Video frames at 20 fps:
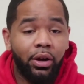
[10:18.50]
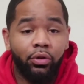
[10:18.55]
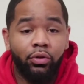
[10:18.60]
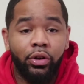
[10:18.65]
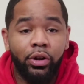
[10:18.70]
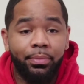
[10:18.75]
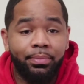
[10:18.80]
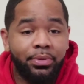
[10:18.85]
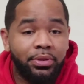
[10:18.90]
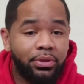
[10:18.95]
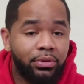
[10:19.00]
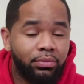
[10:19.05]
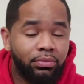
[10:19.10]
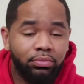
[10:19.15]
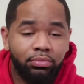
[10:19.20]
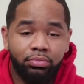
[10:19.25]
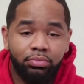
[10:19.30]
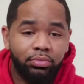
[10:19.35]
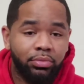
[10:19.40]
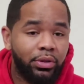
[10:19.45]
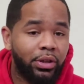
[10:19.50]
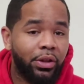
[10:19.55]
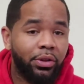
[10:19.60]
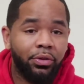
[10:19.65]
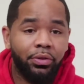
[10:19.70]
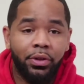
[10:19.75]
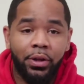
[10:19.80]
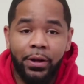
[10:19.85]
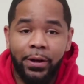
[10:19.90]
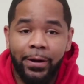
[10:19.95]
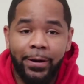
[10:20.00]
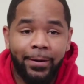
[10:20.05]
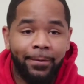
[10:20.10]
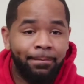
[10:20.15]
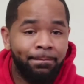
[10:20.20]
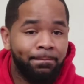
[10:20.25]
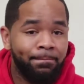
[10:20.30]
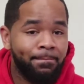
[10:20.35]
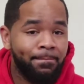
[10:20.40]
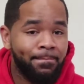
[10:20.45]
Grips, another thing,
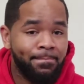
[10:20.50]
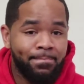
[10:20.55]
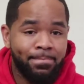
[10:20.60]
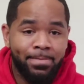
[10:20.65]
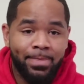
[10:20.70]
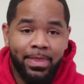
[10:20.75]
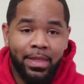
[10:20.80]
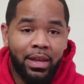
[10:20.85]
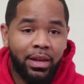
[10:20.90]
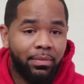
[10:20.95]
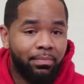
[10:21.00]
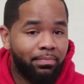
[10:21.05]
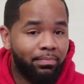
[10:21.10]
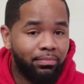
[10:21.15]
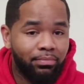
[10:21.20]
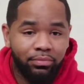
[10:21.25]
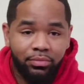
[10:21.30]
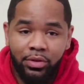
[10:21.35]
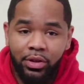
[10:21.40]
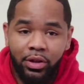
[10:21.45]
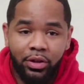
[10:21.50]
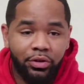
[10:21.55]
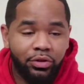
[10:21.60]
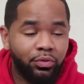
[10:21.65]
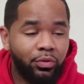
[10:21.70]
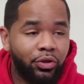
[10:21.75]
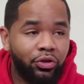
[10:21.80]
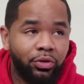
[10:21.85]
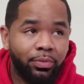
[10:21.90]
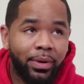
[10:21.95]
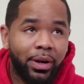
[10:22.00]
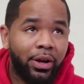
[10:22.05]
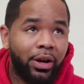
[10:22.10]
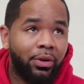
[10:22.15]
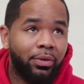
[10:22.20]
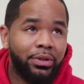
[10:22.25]
switch them out.